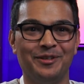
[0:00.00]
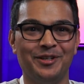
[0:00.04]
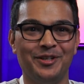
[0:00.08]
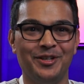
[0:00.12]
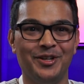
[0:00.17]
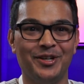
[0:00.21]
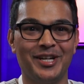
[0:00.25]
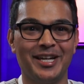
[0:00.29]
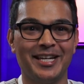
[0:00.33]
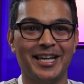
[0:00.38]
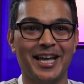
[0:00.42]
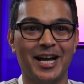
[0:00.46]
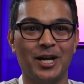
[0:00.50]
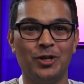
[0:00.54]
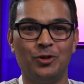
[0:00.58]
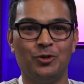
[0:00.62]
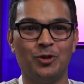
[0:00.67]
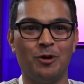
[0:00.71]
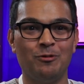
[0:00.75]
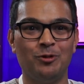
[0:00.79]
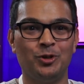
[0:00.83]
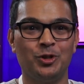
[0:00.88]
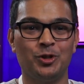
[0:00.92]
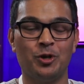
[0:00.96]
You can get a
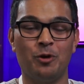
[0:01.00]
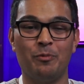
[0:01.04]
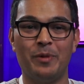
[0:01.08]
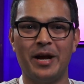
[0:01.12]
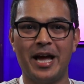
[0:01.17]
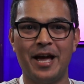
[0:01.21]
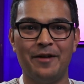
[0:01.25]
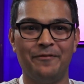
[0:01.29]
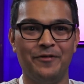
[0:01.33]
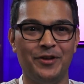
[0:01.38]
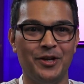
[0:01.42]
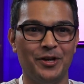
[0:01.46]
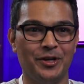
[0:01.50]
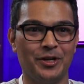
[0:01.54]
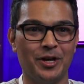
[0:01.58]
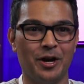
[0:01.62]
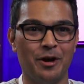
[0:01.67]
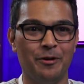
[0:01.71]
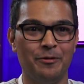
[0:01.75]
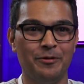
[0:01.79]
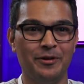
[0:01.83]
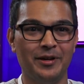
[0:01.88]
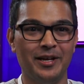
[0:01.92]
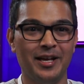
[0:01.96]
drone shot wherever you
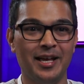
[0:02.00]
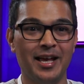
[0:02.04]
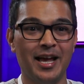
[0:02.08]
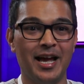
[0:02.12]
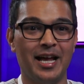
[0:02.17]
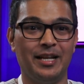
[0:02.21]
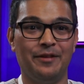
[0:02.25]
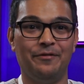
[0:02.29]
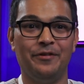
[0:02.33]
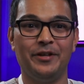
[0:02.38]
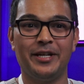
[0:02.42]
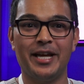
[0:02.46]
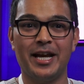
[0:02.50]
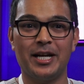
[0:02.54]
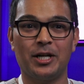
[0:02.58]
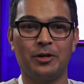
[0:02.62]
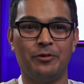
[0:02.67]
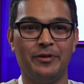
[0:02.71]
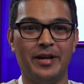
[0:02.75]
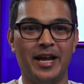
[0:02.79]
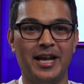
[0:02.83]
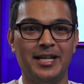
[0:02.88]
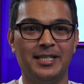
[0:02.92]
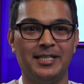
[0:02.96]
go, and if you get
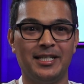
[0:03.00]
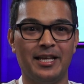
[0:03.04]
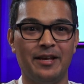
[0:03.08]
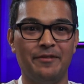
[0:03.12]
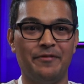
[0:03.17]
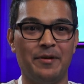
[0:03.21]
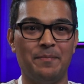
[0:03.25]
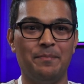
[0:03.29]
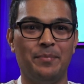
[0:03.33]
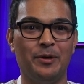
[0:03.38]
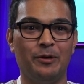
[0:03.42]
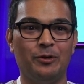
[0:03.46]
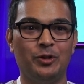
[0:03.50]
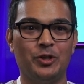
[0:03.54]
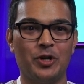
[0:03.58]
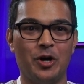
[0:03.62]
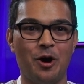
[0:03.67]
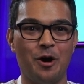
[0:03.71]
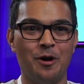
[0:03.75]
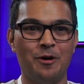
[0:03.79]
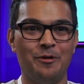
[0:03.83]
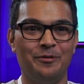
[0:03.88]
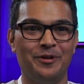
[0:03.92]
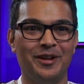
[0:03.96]
creative and build your
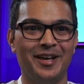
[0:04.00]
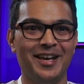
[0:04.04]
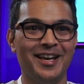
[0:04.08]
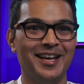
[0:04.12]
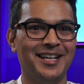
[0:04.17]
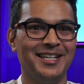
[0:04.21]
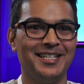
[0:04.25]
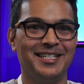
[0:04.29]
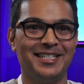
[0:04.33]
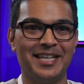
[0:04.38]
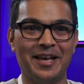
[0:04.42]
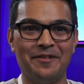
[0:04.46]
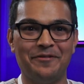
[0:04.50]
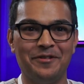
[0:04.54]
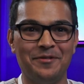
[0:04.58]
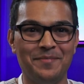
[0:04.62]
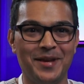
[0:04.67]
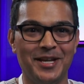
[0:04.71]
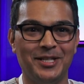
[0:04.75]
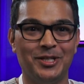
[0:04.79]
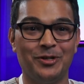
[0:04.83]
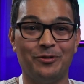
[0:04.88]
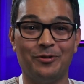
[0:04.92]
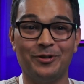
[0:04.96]
own
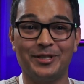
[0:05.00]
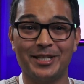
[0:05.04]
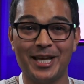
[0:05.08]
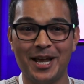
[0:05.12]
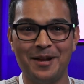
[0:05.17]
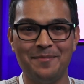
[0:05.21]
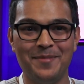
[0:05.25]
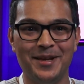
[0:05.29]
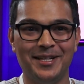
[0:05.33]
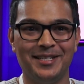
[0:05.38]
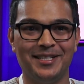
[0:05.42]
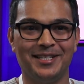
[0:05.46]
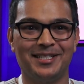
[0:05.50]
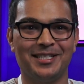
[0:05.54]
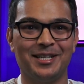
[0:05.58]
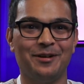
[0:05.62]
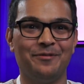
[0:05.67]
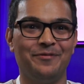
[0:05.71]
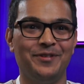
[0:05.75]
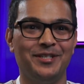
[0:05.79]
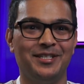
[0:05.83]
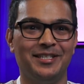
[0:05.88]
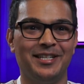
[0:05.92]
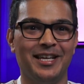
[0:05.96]
7-meter or 10-meter
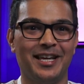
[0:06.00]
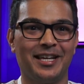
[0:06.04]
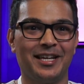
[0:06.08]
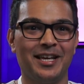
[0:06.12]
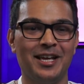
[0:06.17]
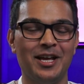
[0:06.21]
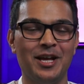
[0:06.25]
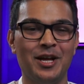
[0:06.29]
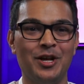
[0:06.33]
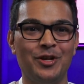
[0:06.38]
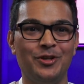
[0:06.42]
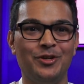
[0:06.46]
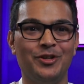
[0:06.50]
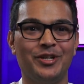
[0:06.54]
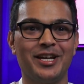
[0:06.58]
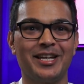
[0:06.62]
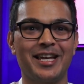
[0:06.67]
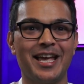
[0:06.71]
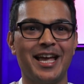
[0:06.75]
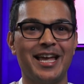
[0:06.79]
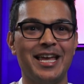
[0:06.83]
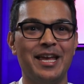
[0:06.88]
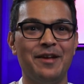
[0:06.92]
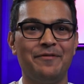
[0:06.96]
selfie stick, you can
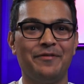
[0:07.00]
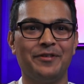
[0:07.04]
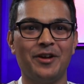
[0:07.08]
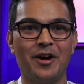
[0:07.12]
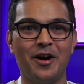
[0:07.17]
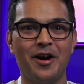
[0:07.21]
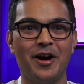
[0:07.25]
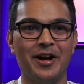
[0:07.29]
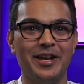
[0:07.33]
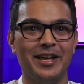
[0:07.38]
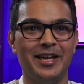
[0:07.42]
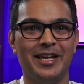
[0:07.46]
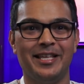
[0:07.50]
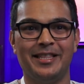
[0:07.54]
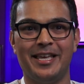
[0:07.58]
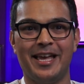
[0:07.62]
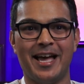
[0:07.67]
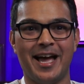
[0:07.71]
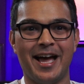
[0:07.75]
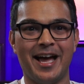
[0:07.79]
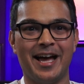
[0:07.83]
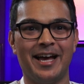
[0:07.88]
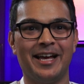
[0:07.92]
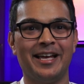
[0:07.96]
get even higher in the
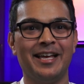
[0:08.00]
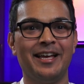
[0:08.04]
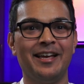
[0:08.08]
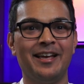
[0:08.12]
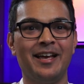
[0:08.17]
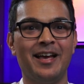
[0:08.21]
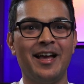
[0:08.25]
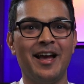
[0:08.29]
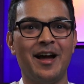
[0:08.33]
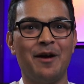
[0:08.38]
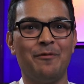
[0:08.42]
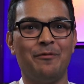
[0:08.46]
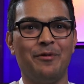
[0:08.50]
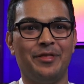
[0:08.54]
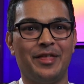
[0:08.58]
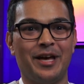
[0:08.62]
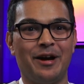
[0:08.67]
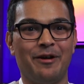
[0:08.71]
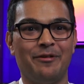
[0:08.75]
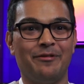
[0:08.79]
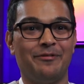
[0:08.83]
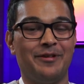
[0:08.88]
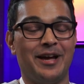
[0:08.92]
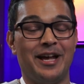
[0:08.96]
air
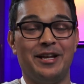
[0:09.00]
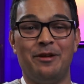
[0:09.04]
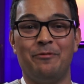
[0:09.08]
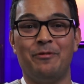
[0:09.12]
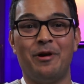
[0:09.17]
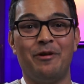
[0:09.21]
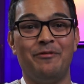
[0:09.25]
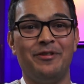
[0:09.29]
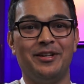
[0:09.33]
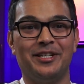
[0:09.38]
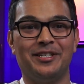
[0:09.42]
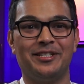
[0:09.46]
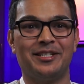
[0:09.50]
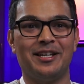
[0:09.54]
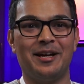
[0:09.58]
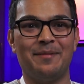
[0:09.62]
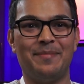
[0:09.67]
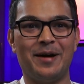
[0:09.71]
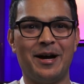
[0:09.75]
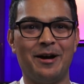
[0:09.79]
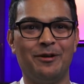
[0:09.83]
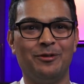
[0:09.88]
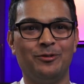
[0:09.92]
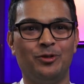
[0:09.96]
without any worries
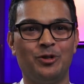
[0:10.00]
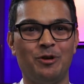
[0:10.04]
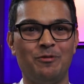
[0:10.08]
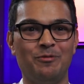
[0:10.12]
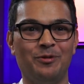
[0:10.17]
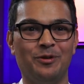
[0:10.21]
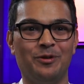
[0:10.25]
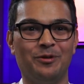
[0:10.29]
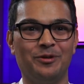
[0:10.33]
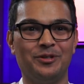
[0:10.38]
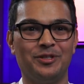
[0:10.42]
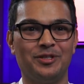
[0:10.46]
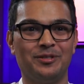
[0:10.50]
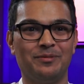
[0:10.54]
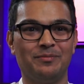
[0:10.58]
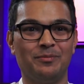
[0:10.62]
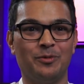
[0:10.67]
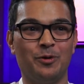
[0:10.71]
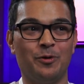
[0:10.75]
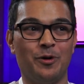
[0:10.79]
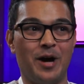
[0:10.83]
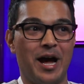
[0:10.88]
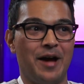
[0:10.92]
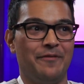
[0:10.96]
about drone laws
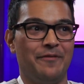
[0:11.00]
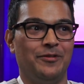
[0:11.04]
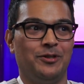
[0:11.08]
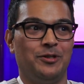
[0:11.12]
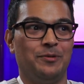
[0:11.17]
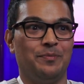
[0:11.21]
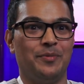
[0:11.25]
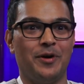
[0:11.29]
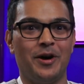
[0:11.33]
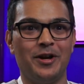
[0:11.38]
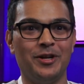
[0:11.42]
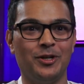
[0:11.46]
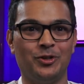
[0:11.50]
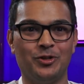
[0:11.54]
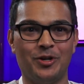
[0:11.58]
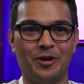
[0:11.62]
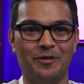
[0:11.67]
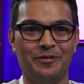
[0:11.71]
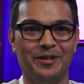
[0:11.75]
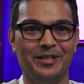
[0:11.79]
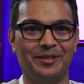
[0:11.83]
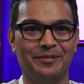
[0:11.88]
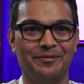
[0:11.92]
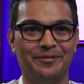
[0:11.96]
or having to buy a
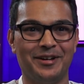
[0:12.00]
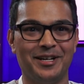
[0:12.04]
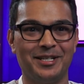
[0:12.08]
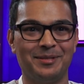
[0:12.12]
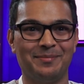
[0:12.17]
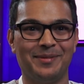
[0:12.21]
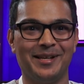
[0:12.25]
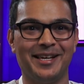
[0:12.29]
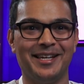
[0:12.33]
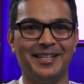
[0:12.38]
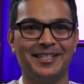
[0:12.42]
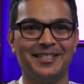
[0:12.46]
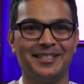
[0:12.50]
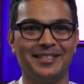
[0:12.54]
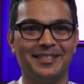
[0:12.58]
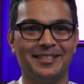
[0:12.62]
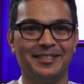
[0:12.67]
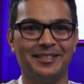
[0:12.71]
drone in the first place.